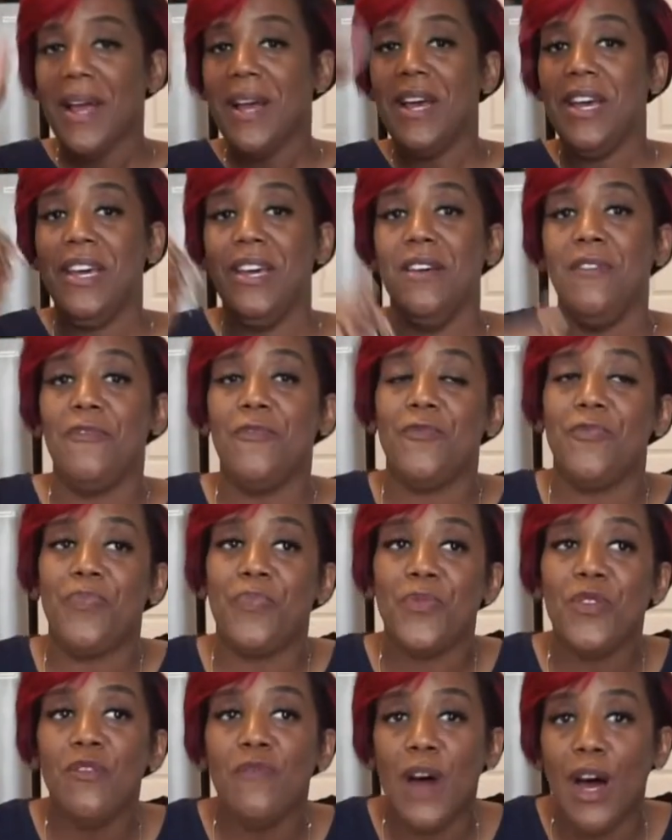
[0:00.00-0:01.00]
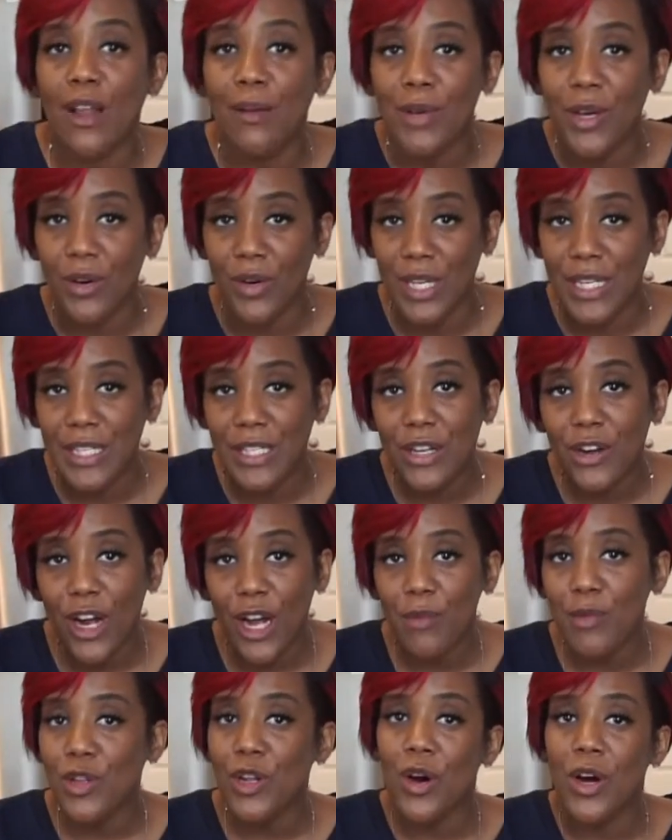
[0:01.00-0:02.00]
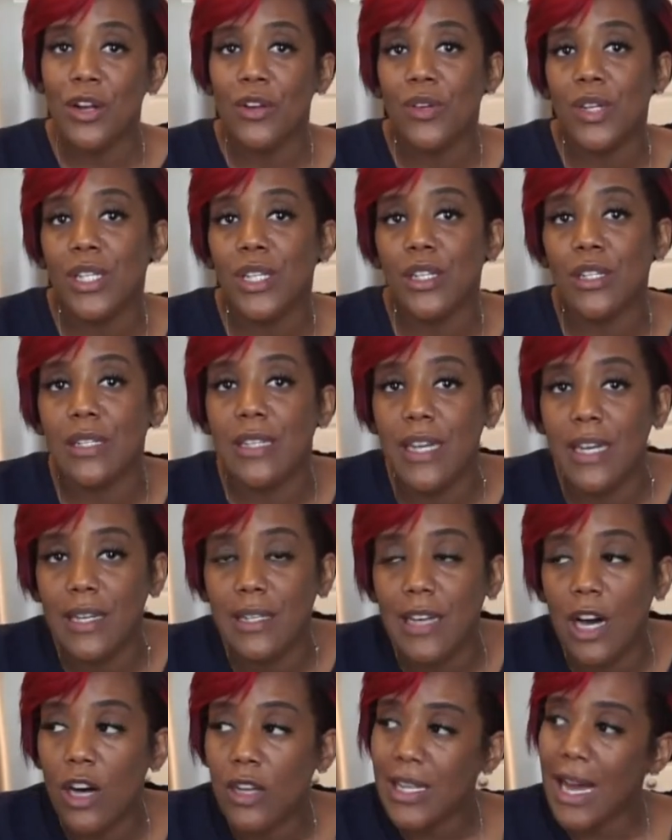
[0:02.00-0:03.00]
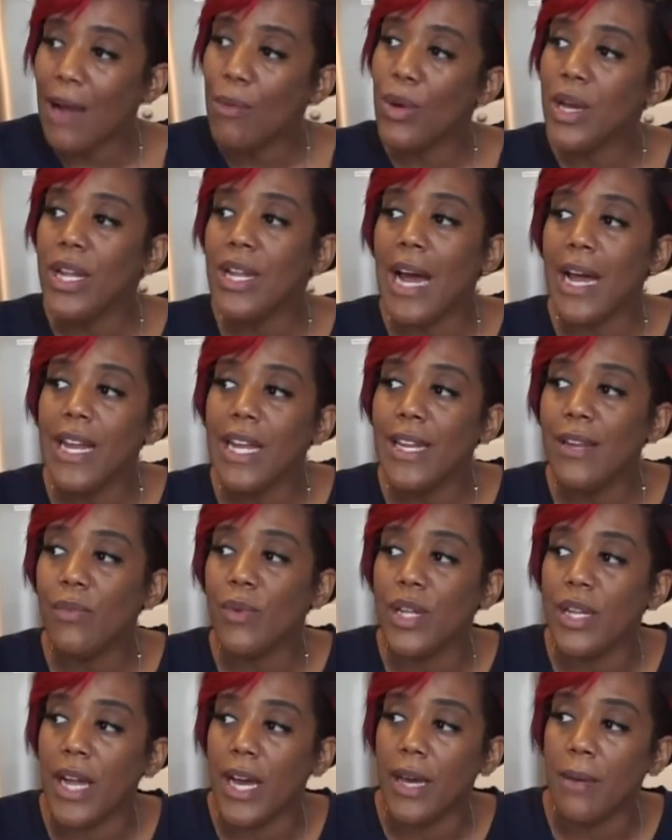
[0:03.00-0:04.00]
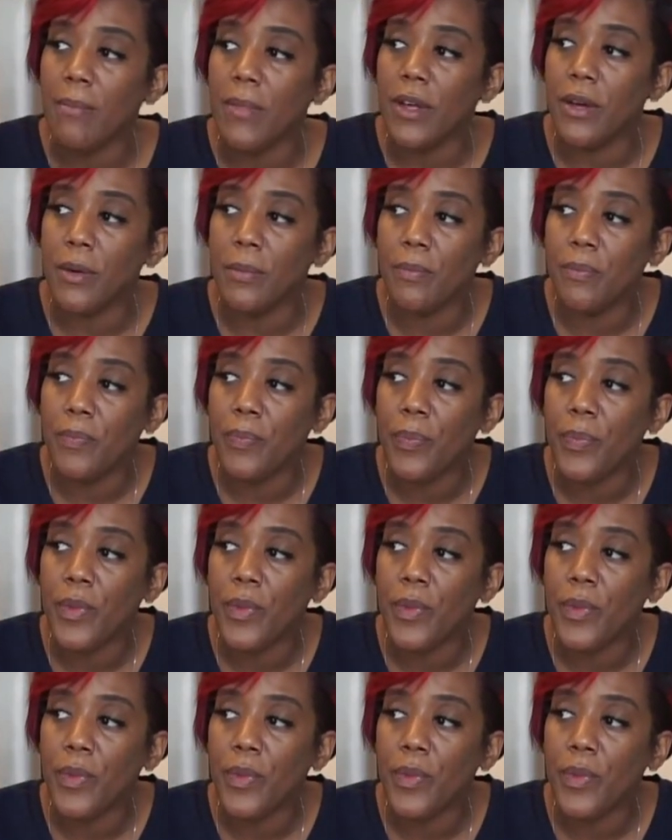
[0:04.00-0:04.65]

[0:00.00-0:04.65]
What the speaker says: if you follow me on Instagram, you know I do these little TED Talks. I need to rename them.